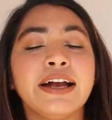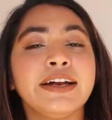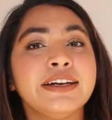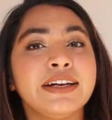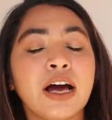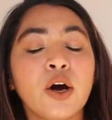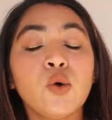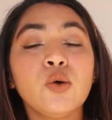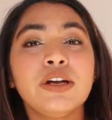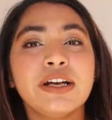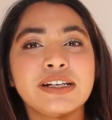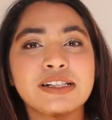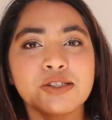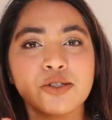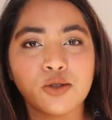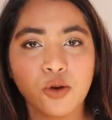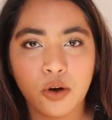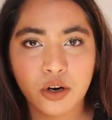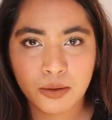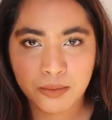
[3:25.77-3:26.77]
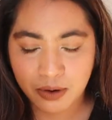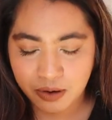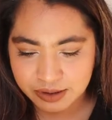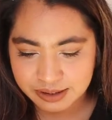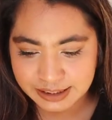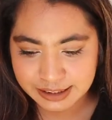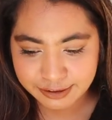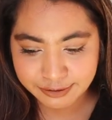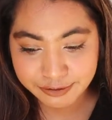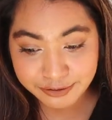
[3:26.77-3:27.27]
And now let's talk
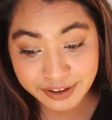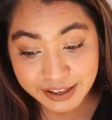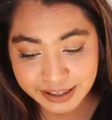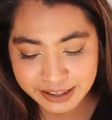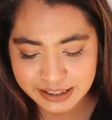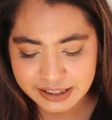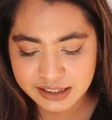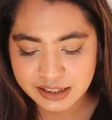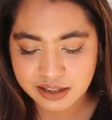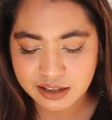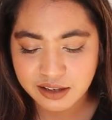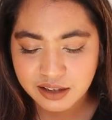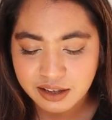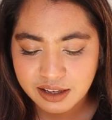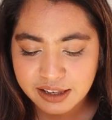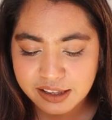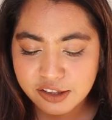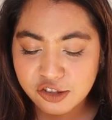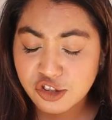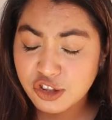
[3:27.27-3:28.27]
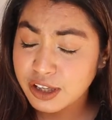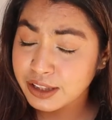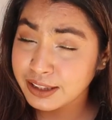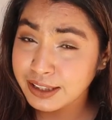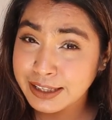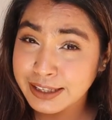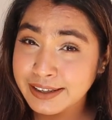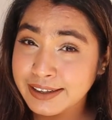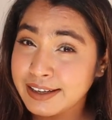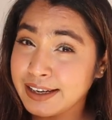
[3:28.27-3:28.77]
about the fragrance.
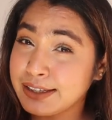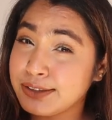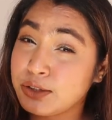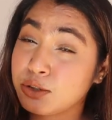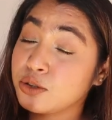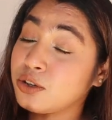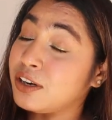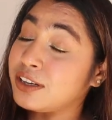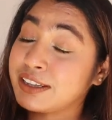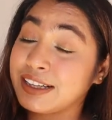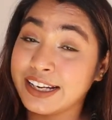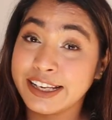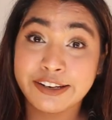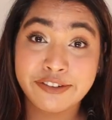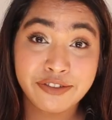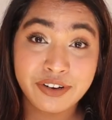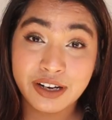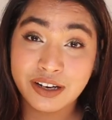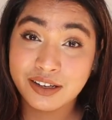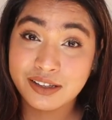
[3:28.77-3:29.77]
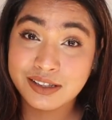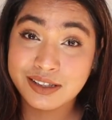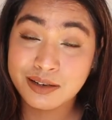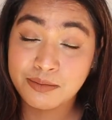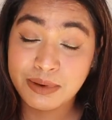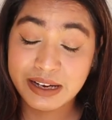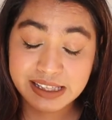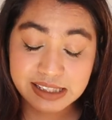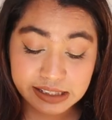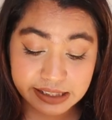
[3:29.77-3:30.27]
Generally, I do not like fragrance
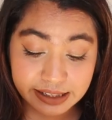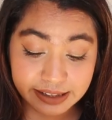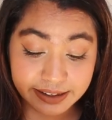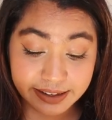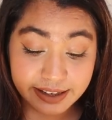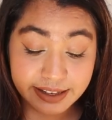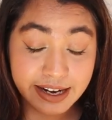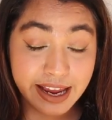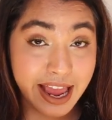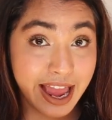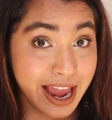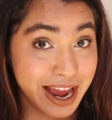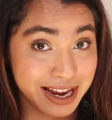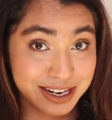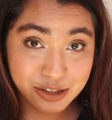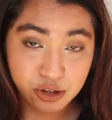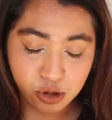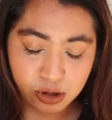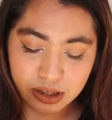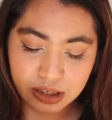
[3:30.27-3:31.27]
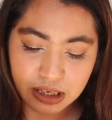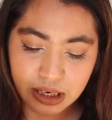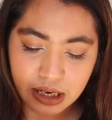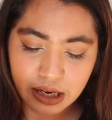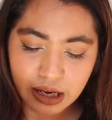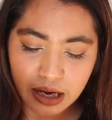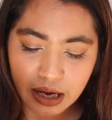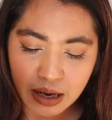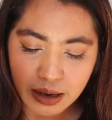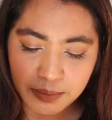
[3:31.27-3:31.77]
in my skincare at all.
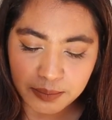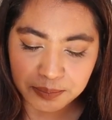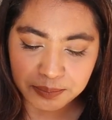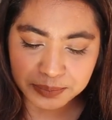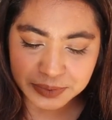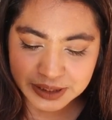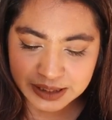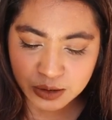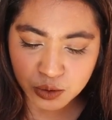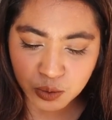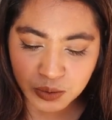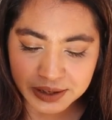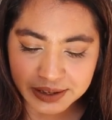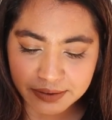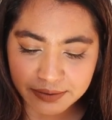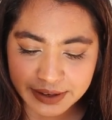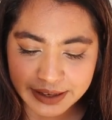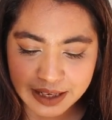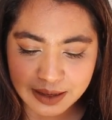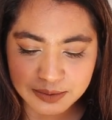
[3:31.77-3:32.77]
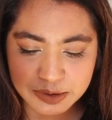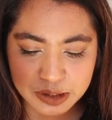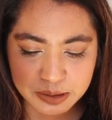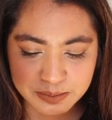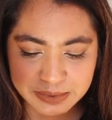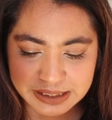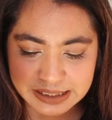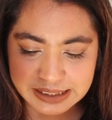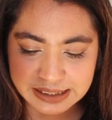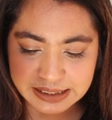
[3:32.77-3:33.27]
This one, when I'm
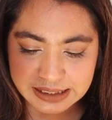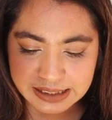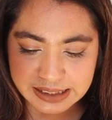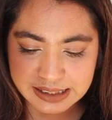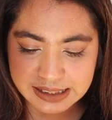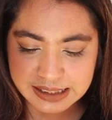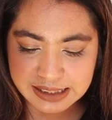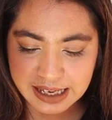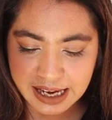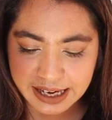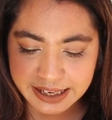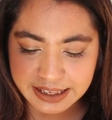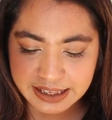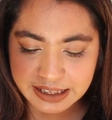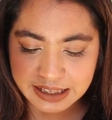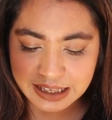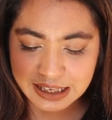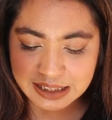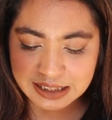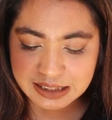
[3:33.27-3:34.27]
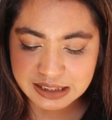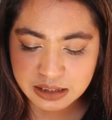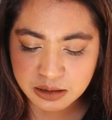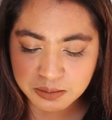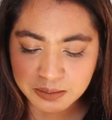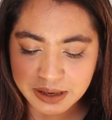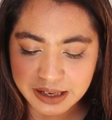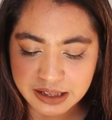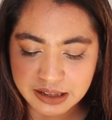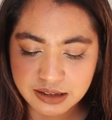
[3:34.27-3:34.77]
smelling this, I can
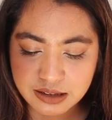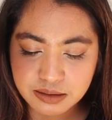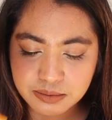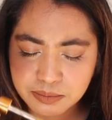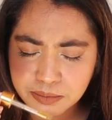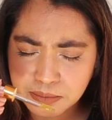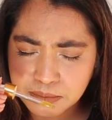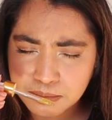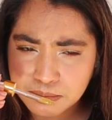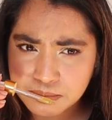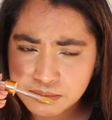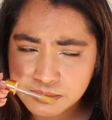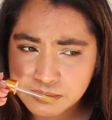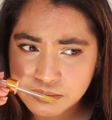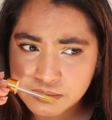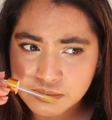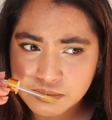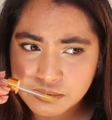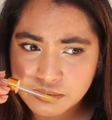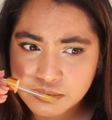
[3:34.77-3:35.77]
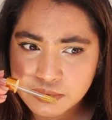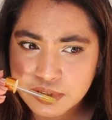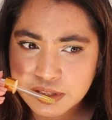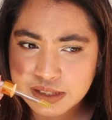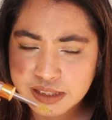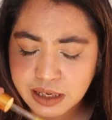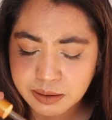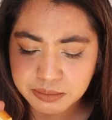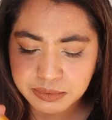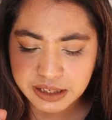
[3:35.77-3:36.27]
smell
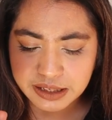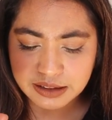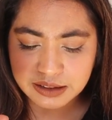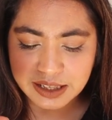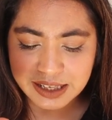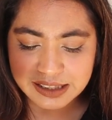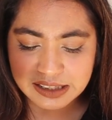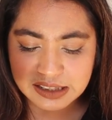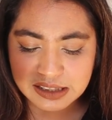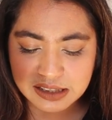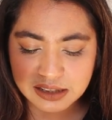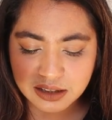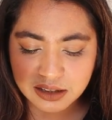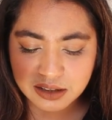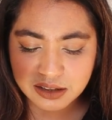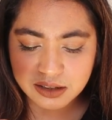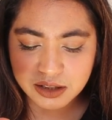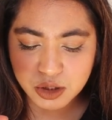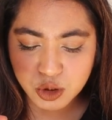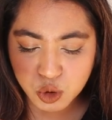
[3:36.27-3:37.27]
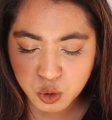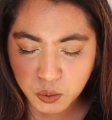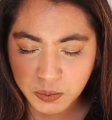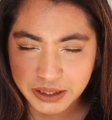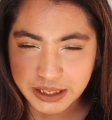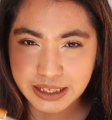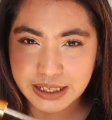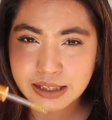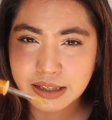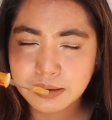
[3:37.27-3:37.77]
something that's
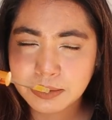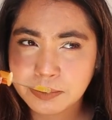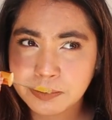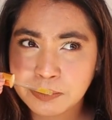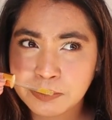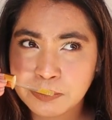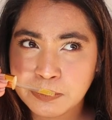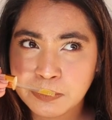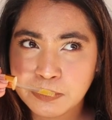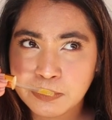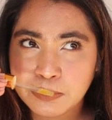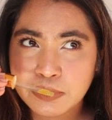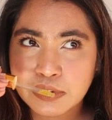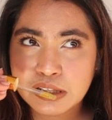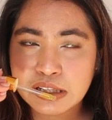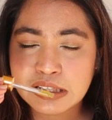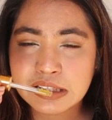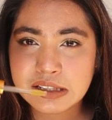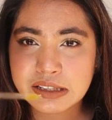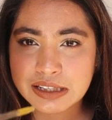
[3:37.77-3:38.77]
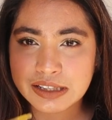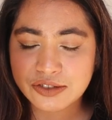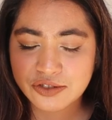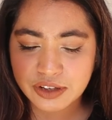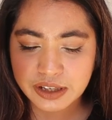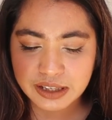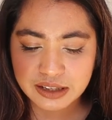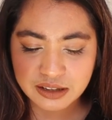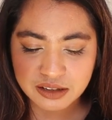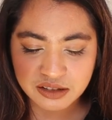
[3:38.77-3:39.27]
sweet,
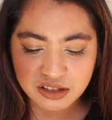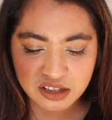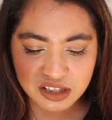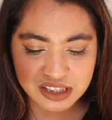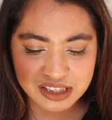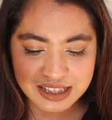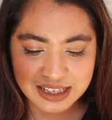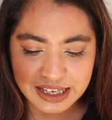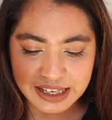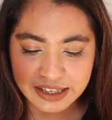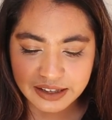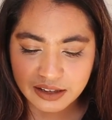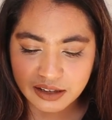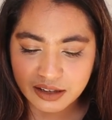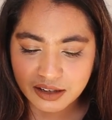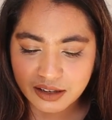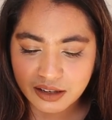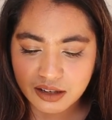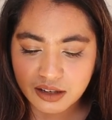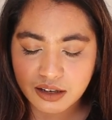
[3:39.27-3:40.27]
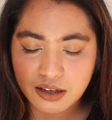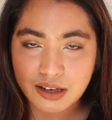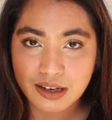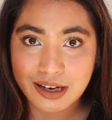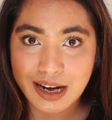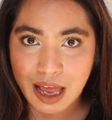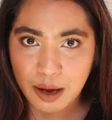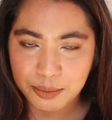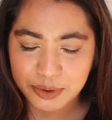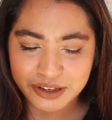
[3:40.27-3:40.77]
citric, just like
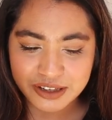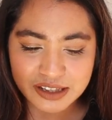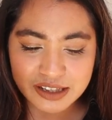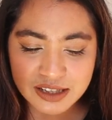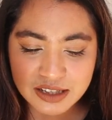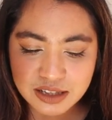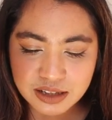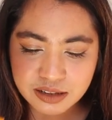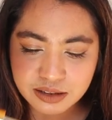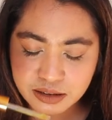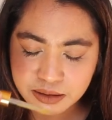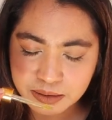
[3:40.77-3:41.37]
laminate.